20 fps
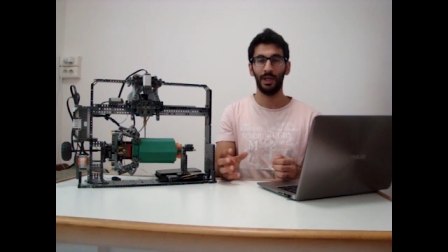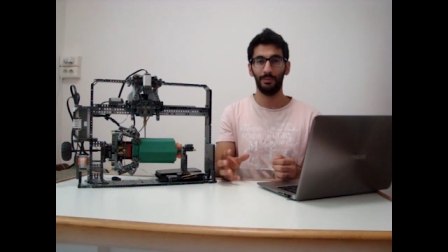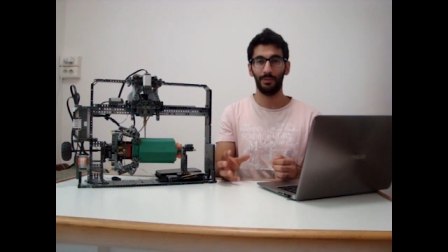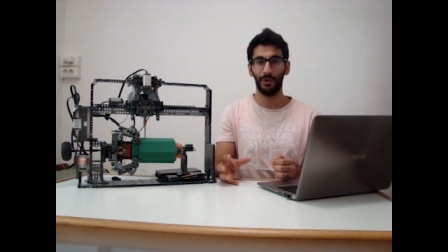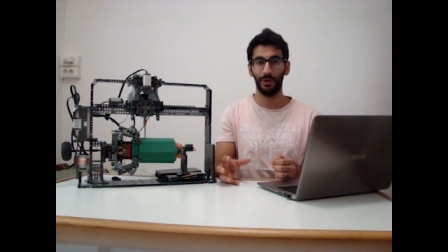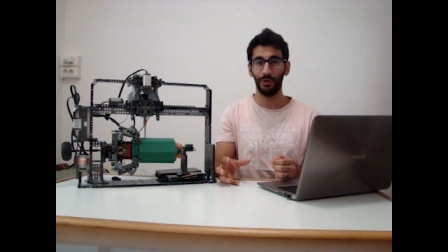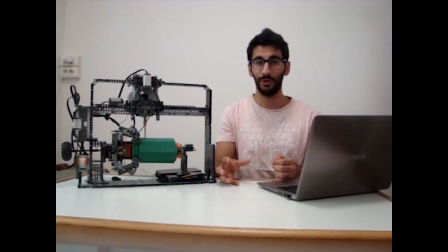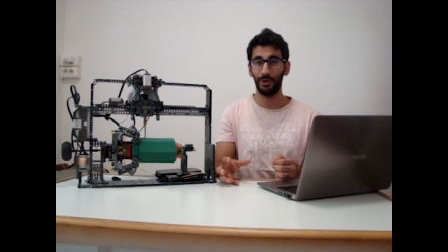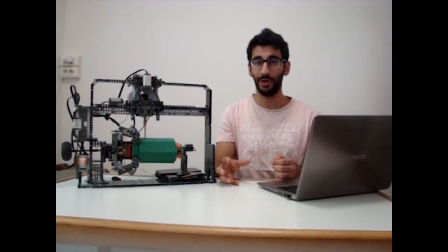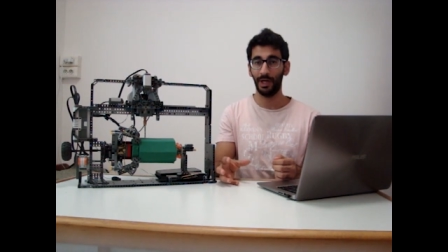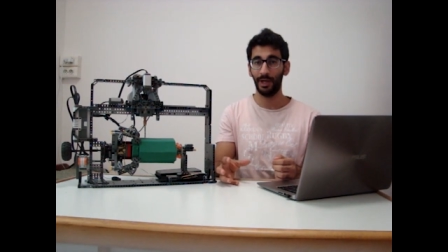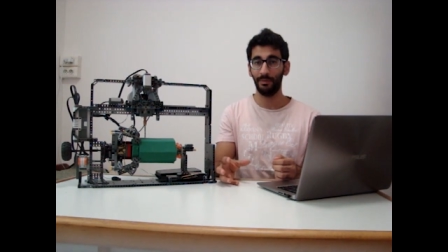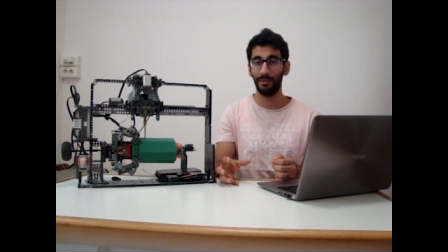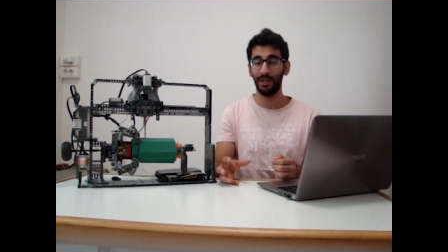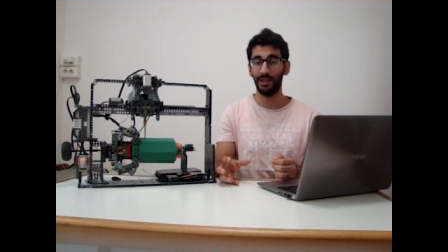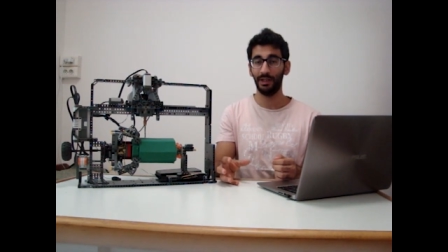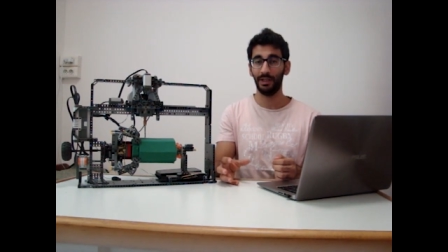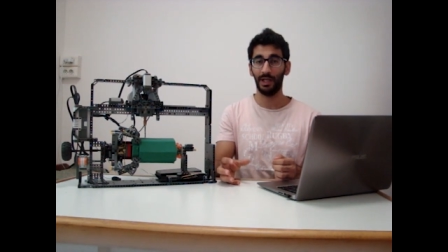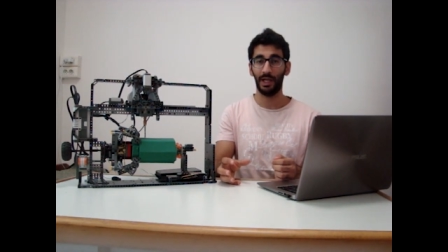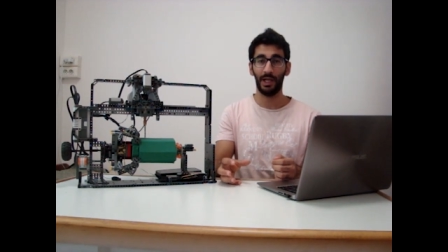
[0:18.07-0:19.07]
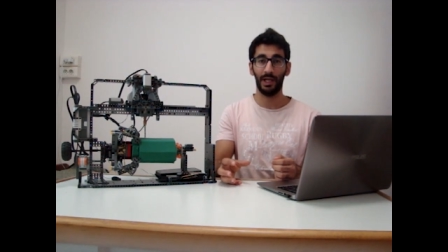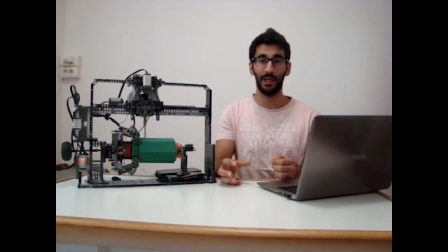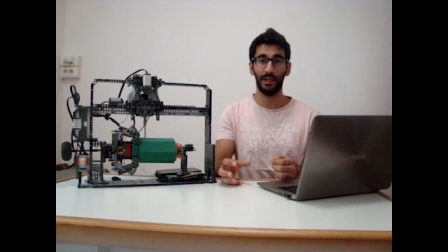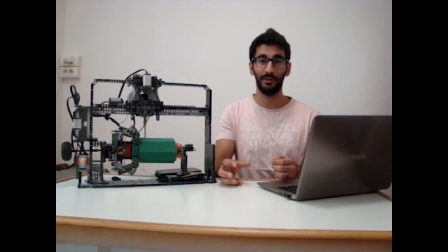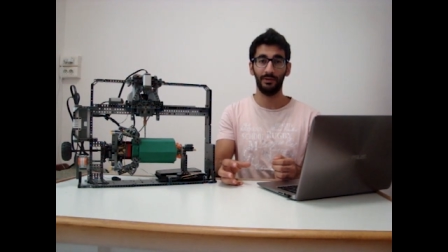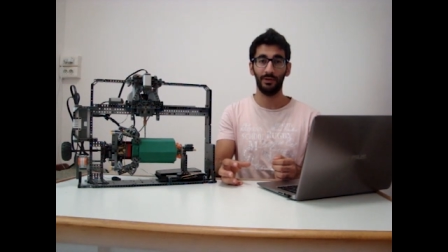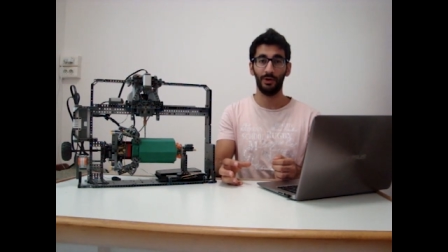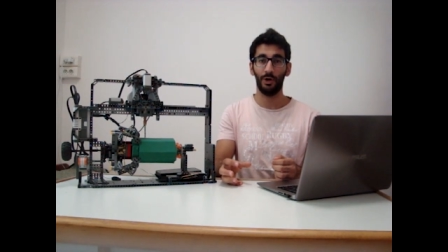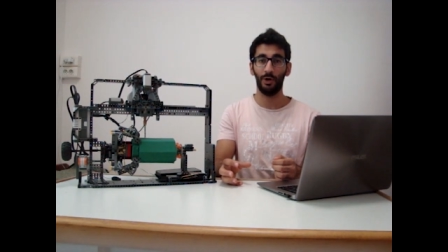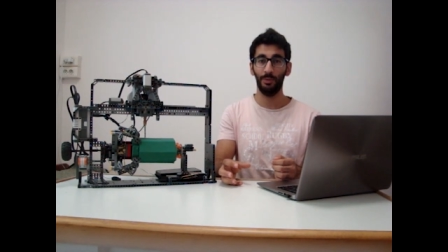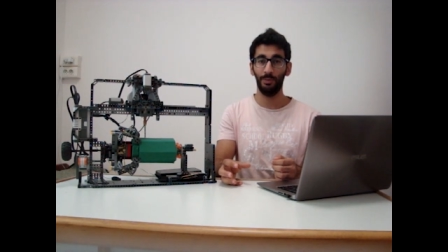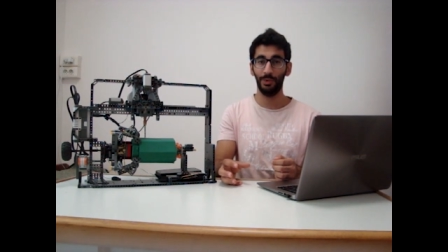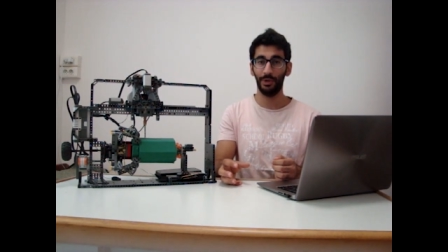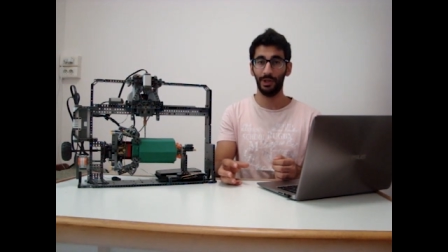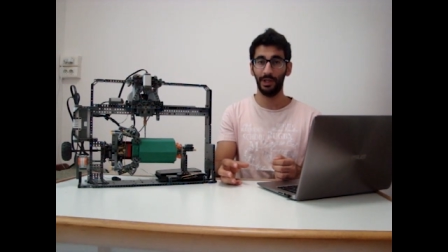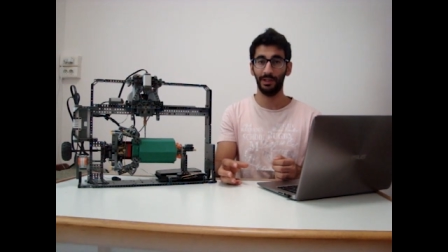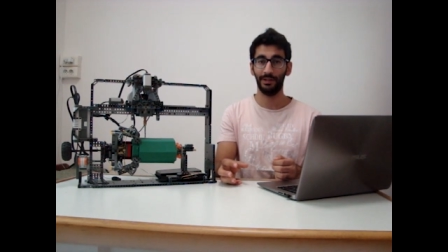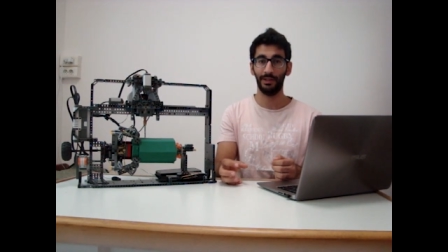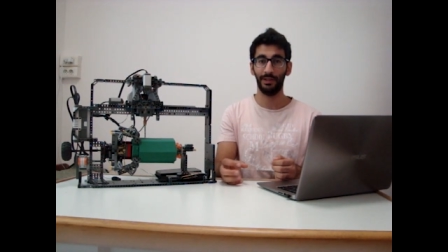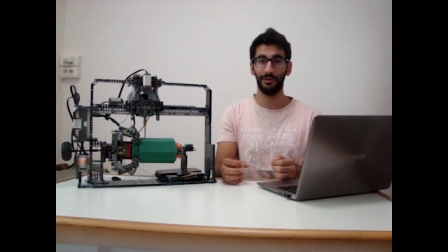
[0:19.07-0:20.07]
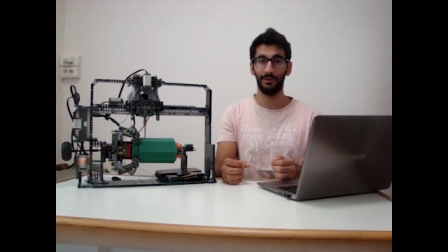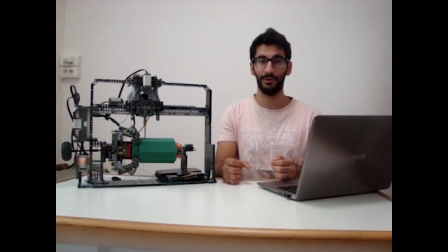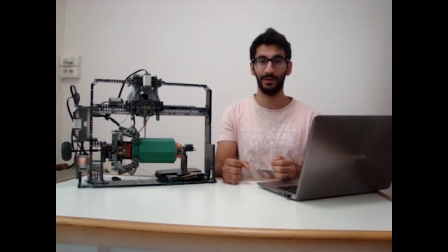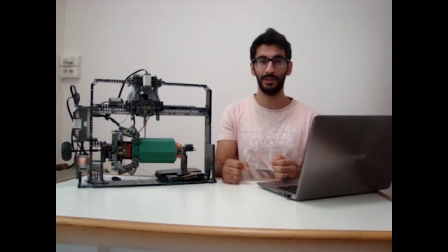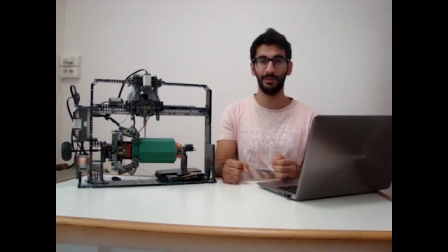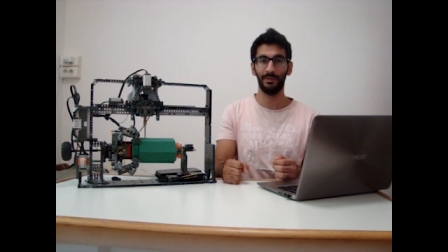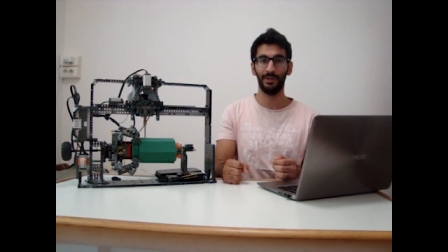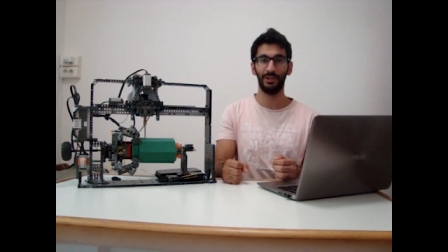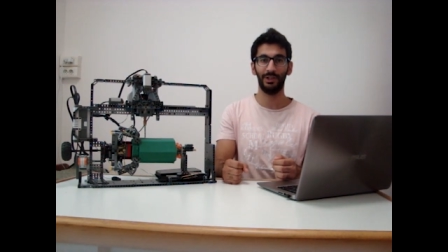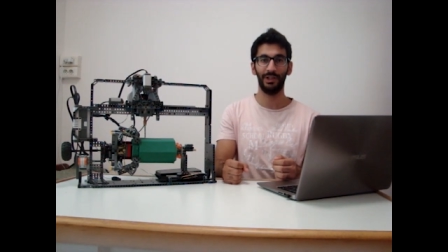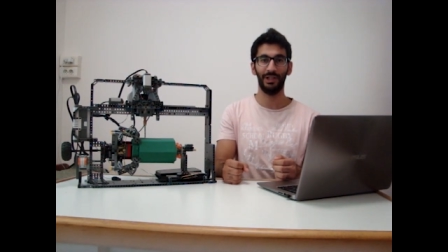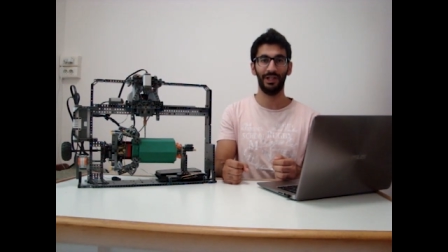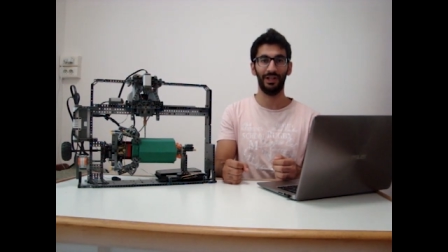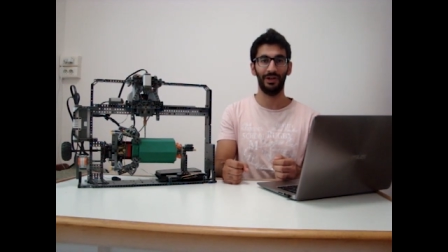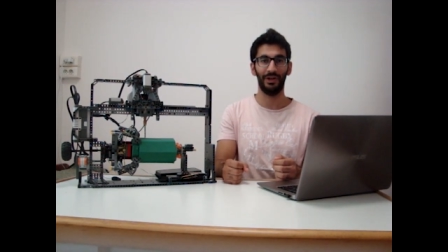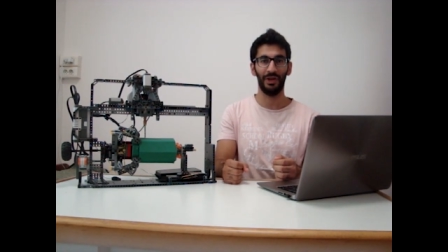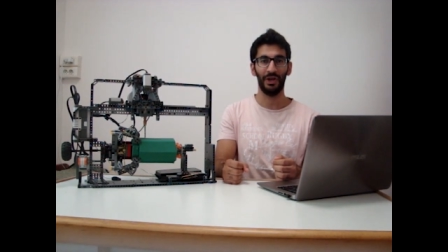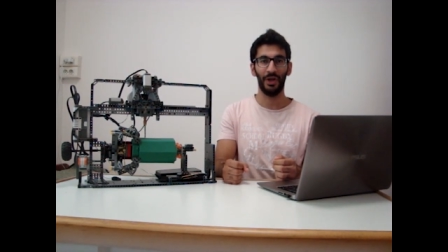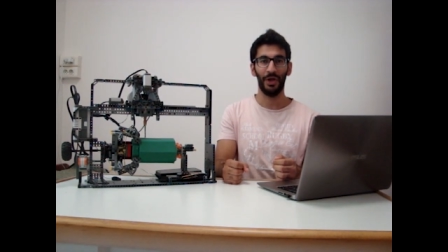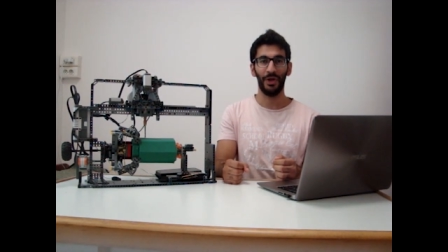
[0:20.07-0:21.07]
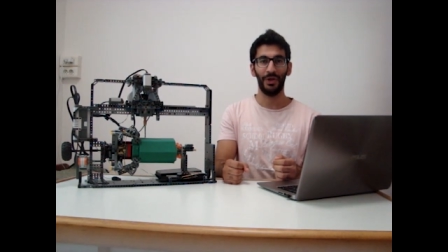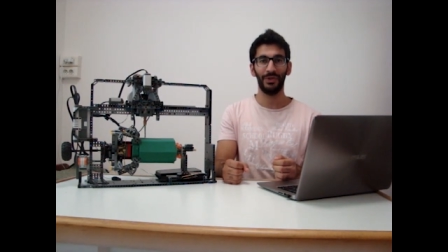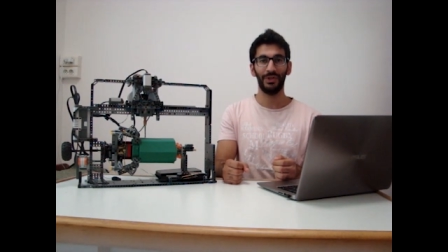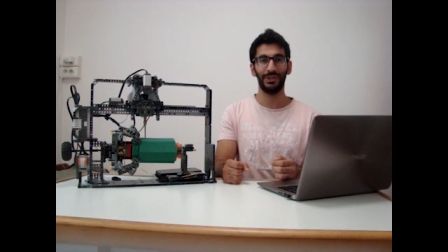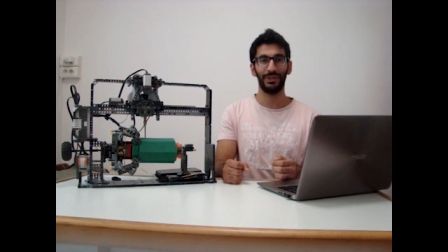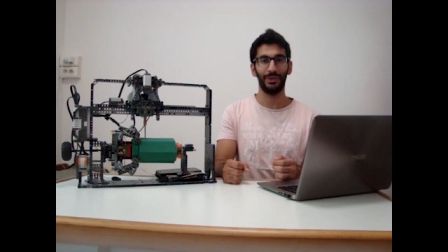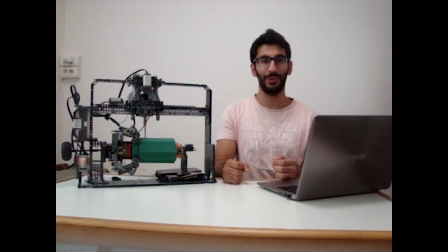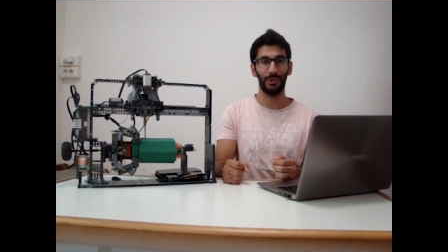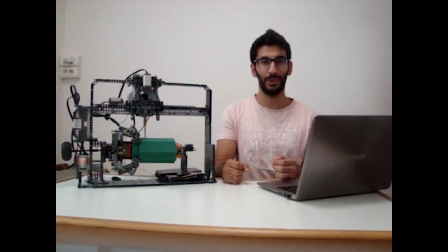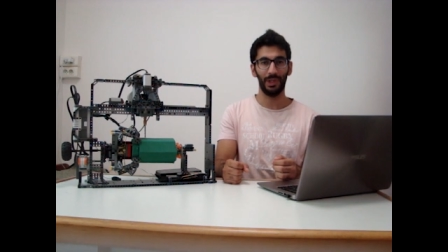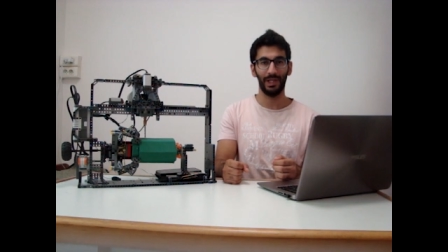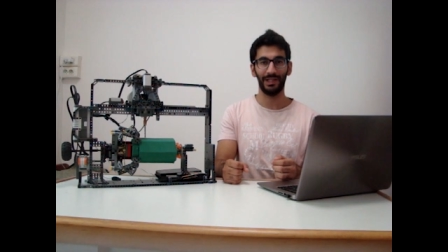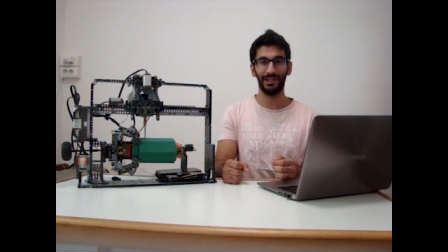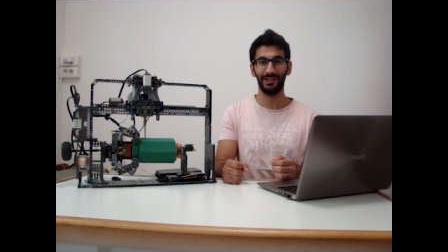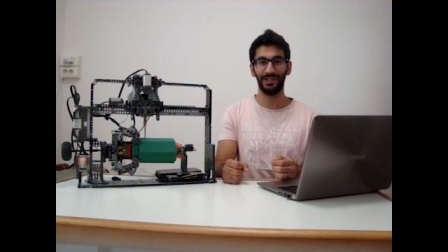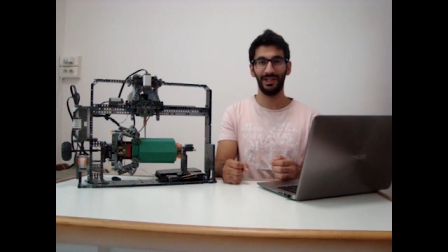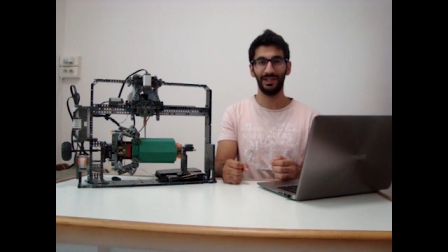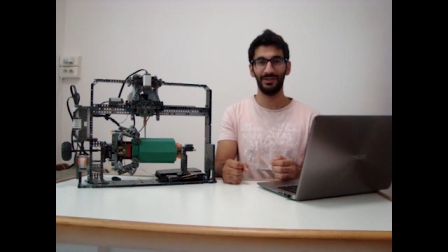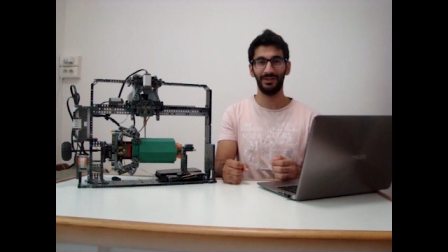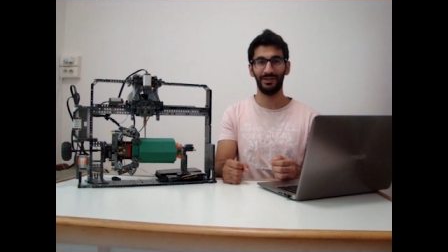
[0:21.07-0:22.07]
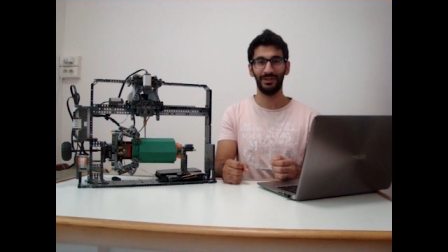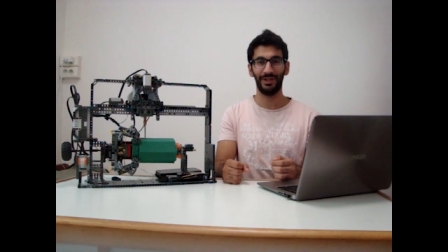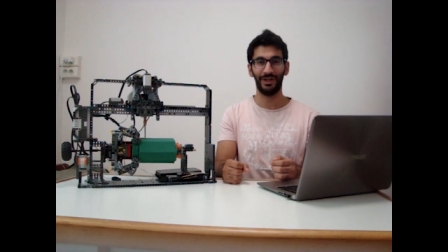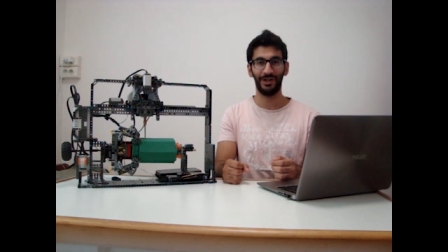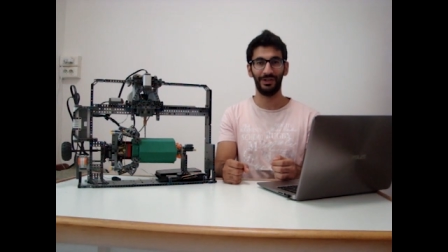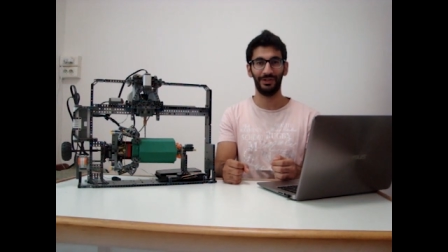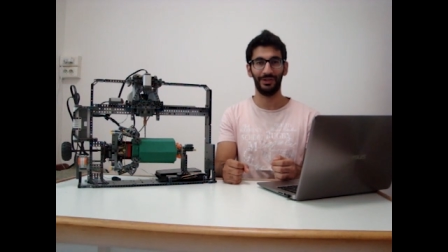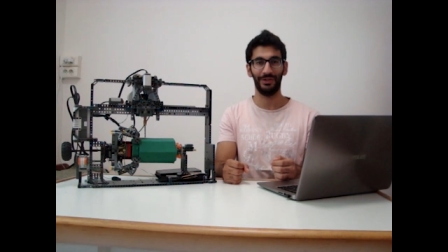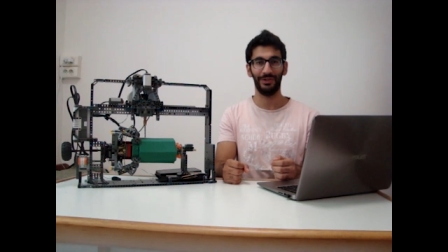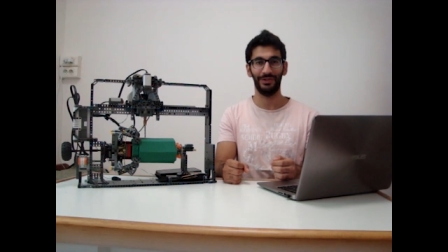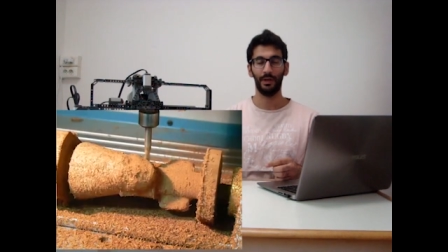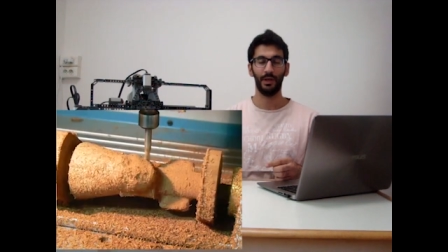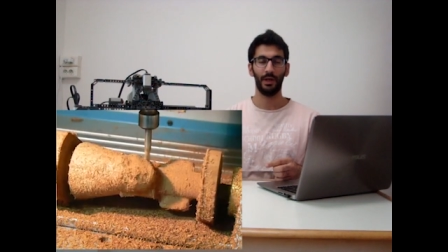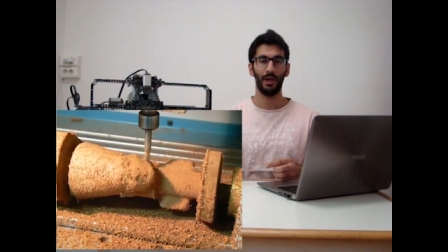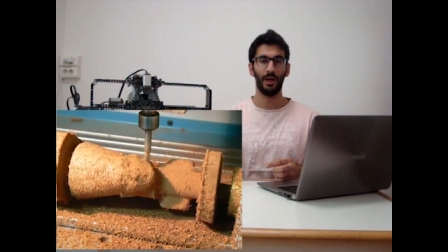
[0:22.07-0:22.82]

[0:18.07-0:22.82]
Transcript: programming and operating this machine. So let's get started.